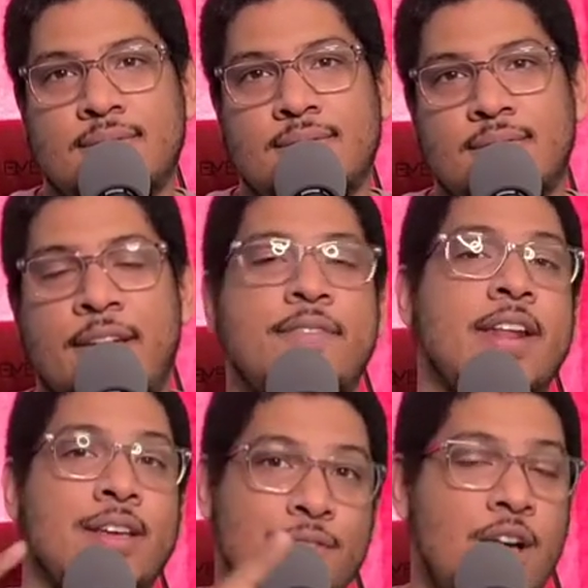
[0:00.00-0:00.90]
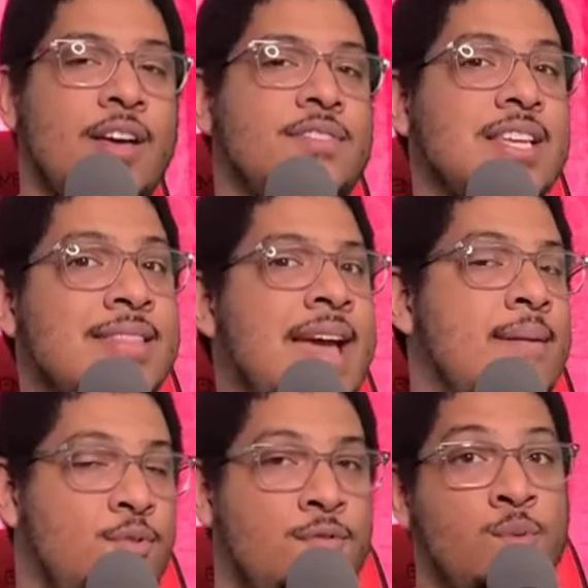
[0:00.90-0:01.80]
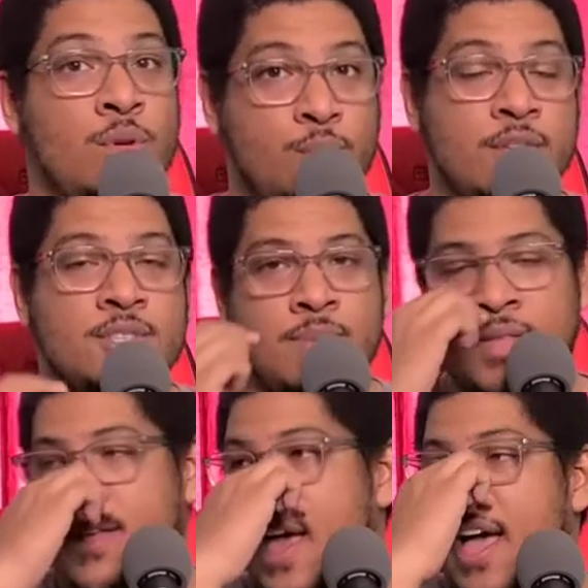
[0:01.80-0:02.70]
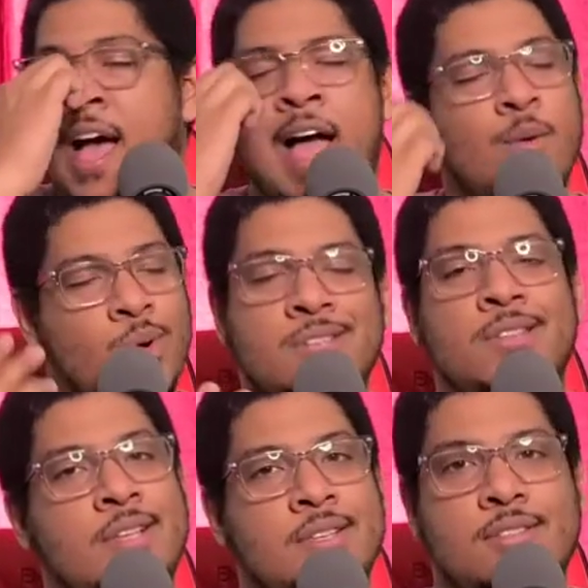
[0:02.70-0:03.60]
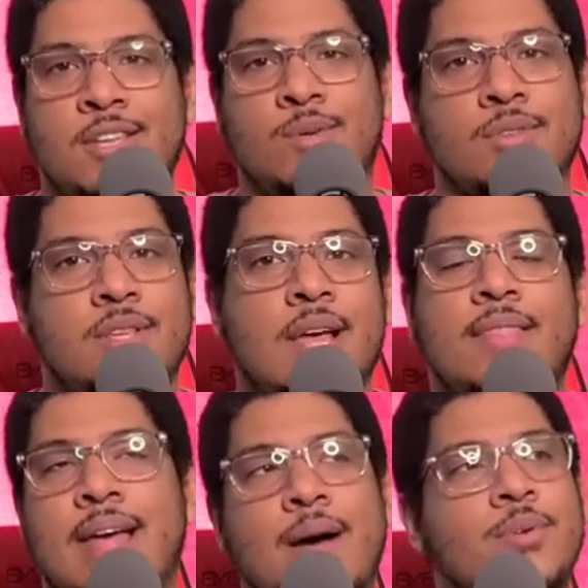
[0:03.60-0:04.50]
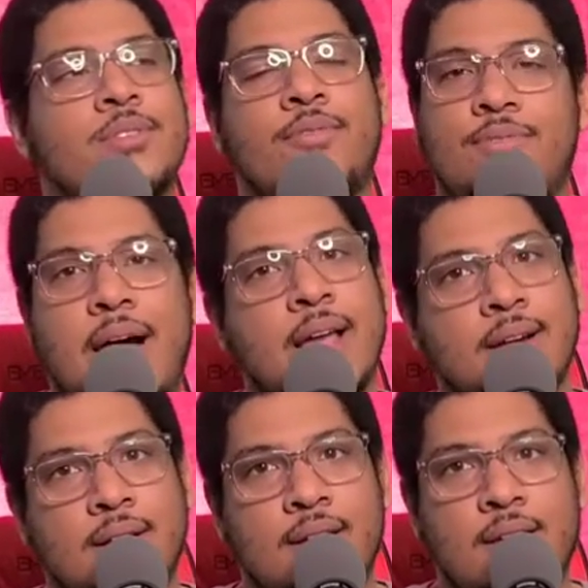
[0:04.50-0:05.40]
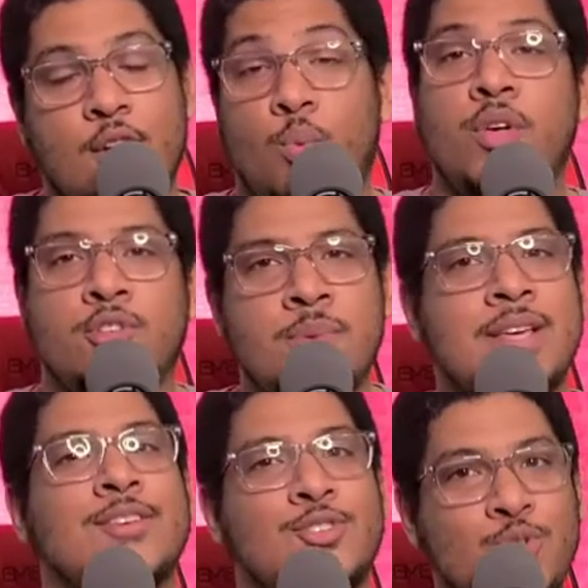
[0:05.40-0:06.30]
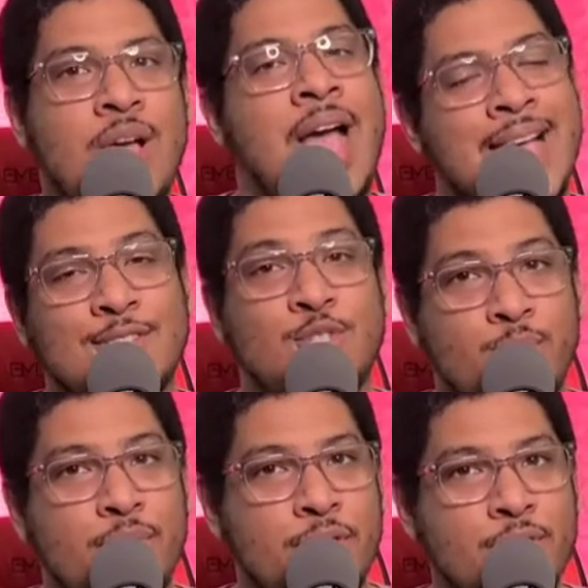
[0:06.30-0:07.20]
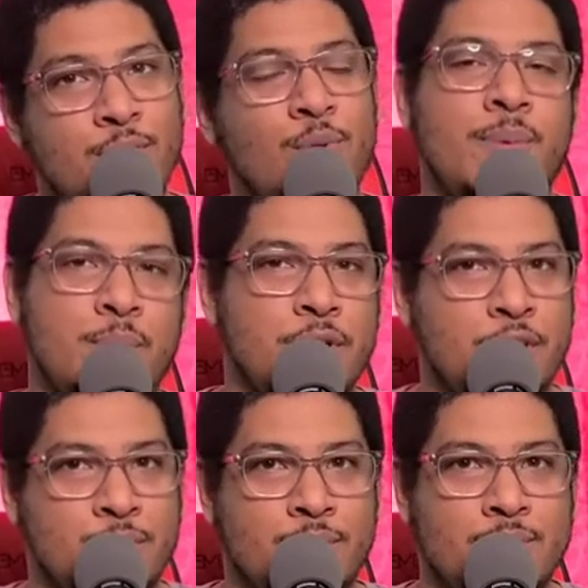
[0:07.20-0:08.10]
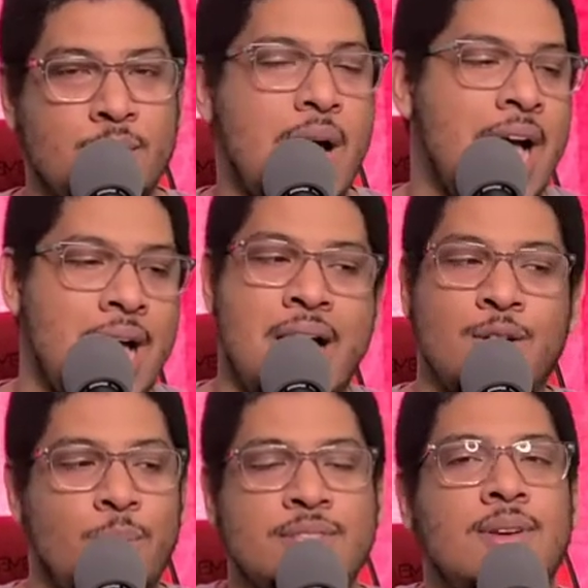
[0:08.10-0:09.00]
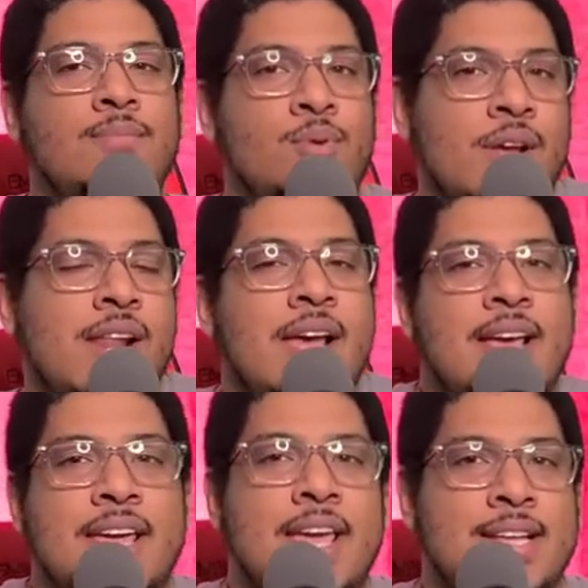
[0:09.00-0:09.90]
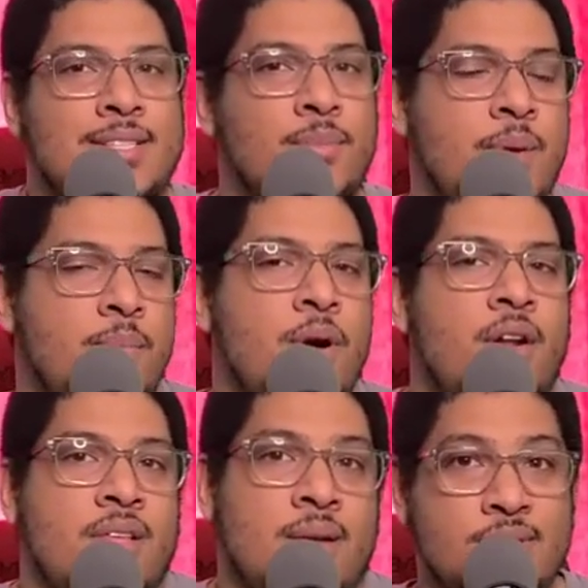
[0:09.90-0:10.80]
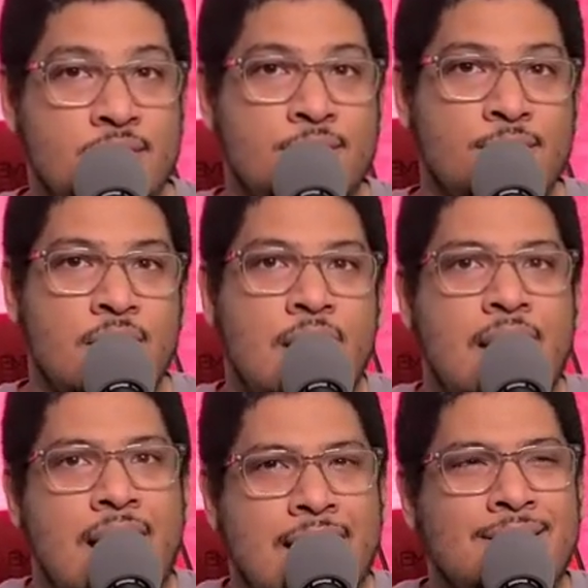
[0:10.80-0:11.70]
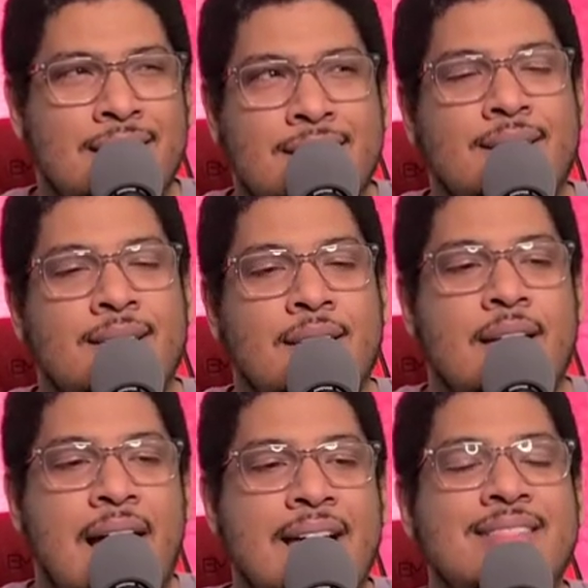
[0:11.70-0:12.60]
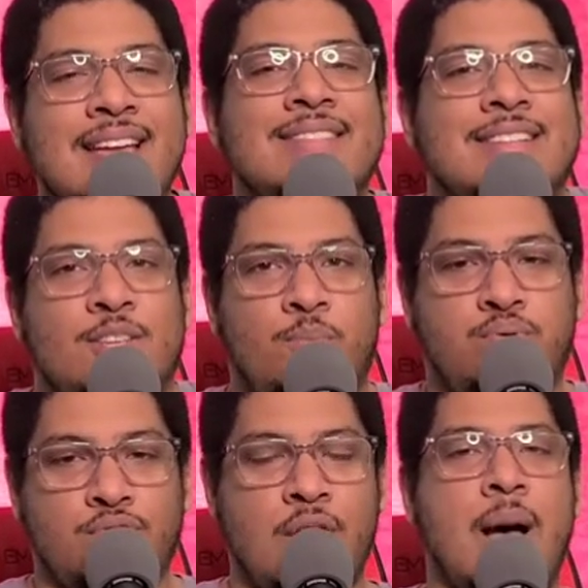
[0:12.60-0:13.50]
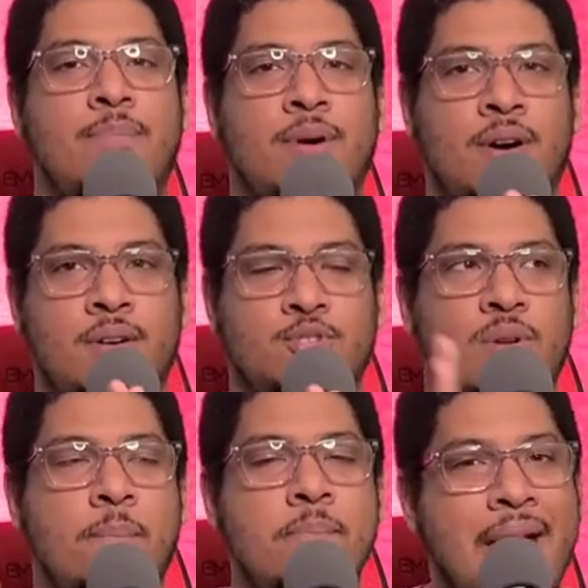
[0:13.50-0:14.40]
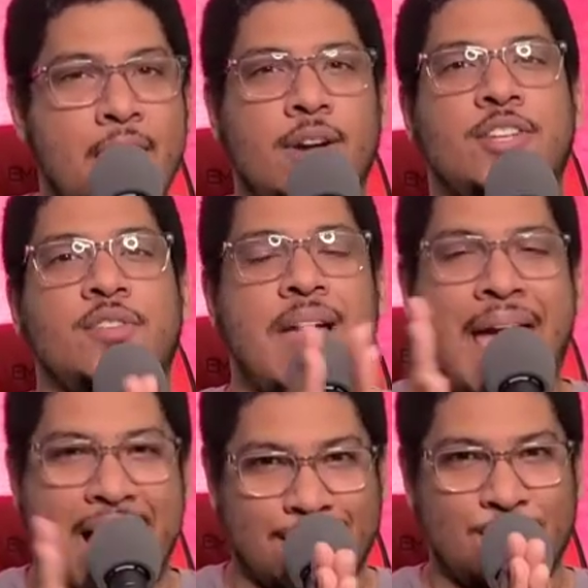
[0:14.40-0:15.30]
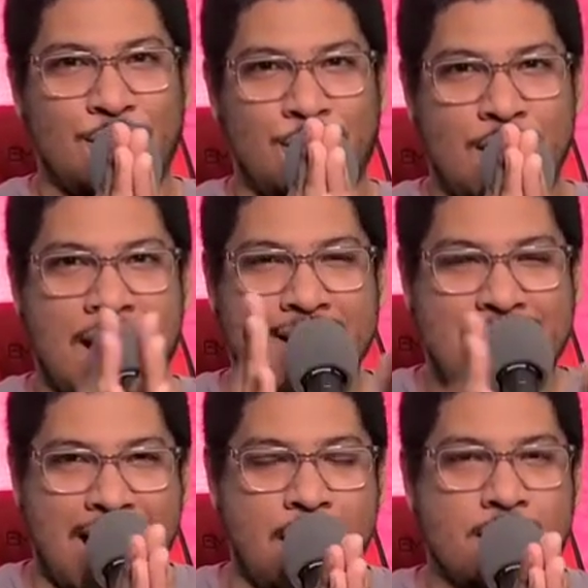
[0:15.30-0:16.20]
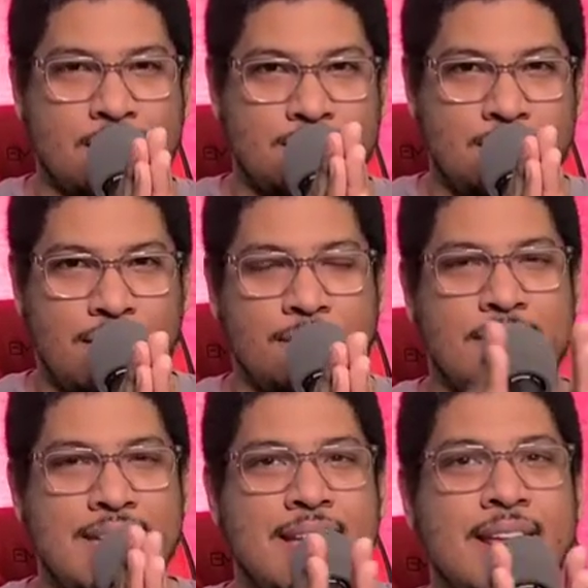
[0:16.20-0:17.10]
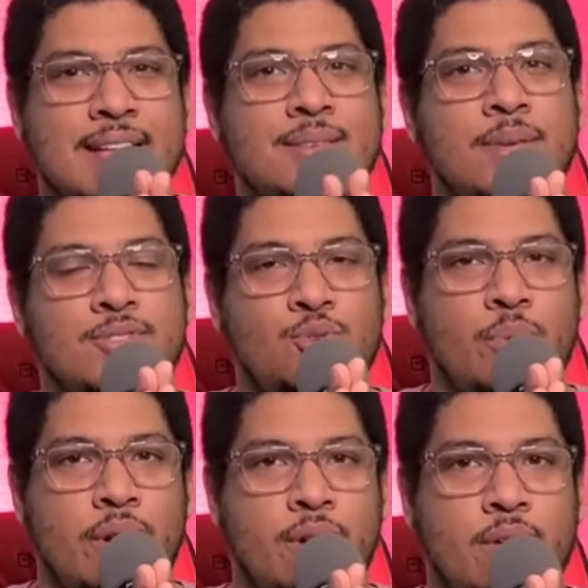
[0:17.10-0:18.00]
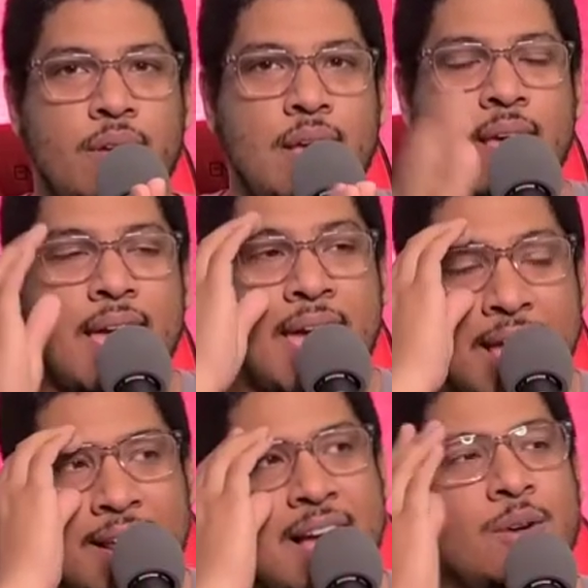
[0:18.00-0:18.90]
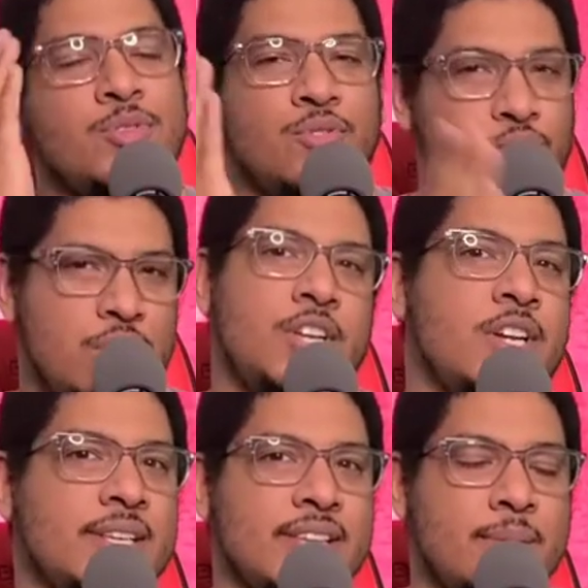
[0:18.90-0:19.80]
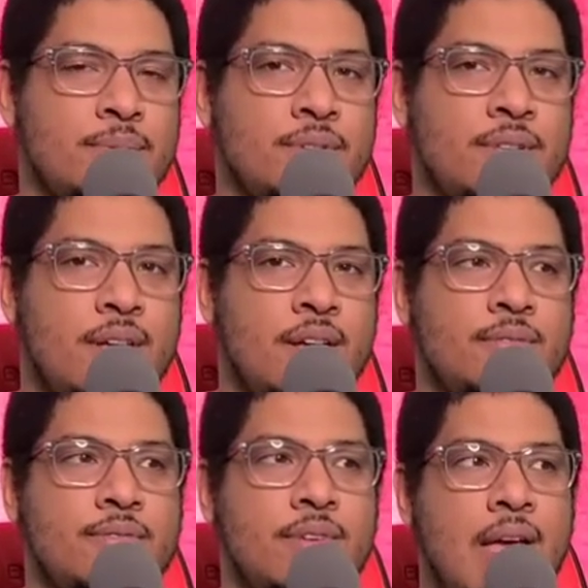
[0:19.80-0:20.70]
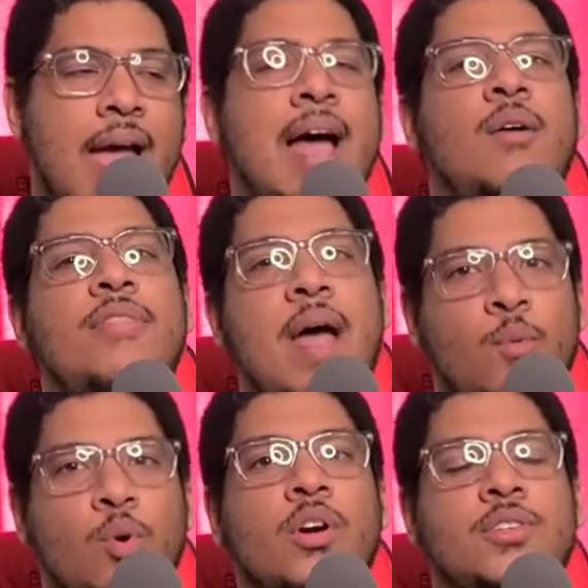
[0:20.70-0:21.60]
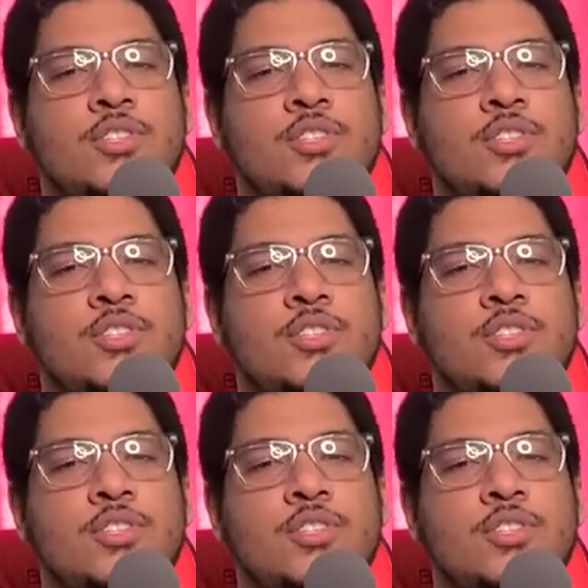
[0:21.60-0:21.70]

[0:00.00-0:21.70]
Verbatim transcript: If any of y'all have seen that movie with Will Smith, I wish that they did sequels to that. That was fire. Will Smith as a, su as a superhero would be pretty cool. So I, I hope at some point he gets to be part of the M C U. I think I think that's a proper sort of marriage of actor and character if he could get to be a superhero. Hancock was a really good example of how that works.